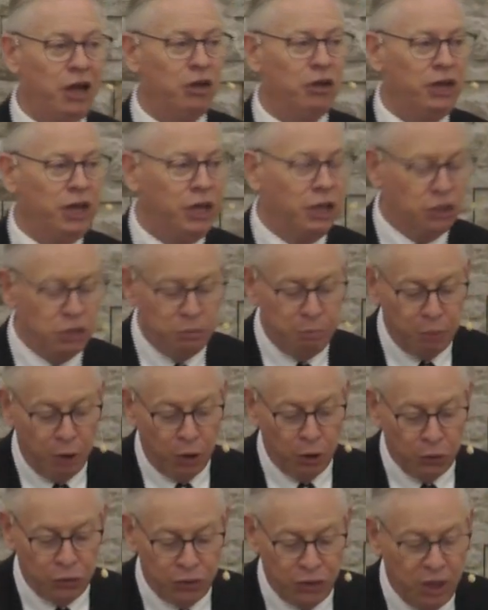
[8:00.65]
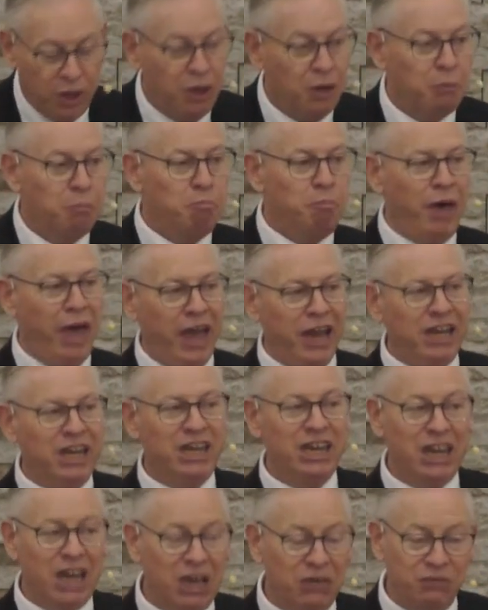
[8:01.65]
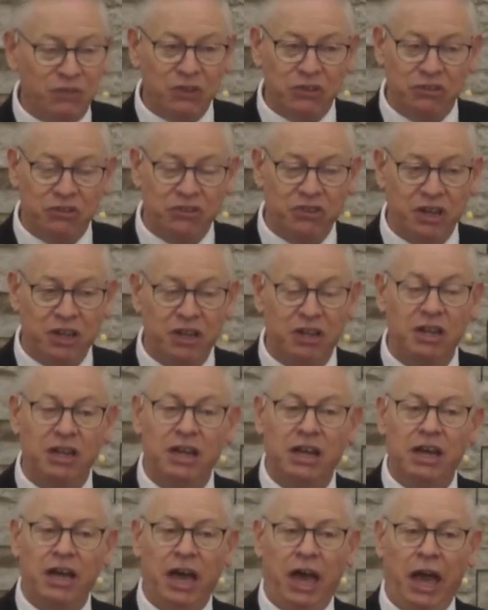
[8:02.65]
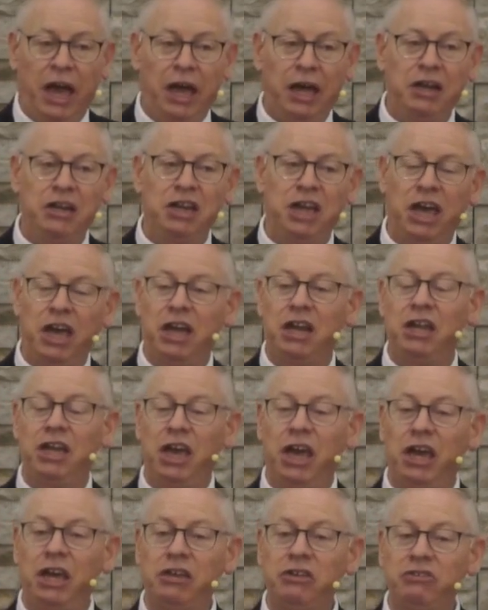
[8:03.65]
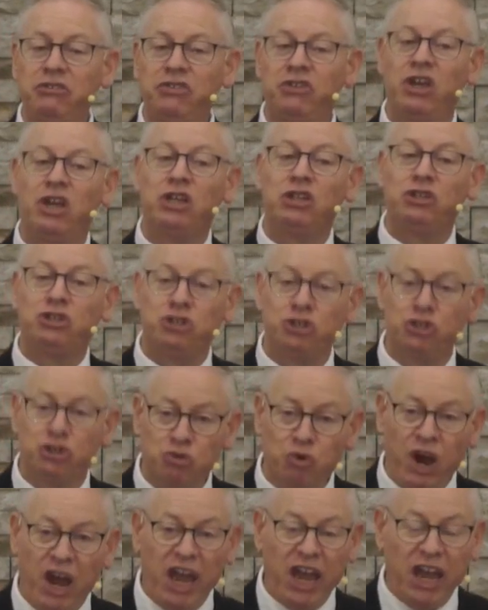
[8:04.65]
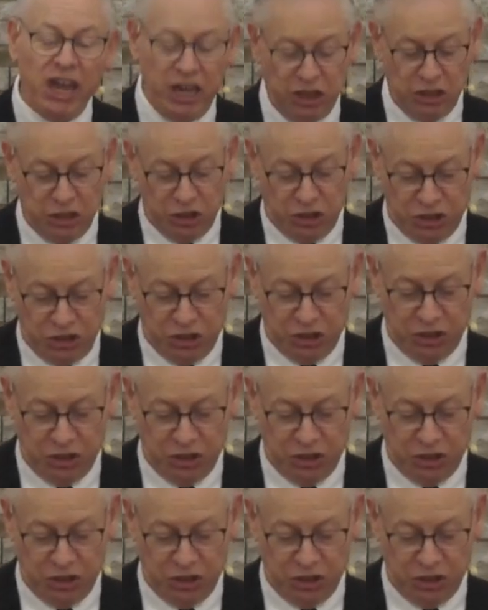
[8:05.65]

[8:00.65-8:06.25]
is both magnificent and it is strange.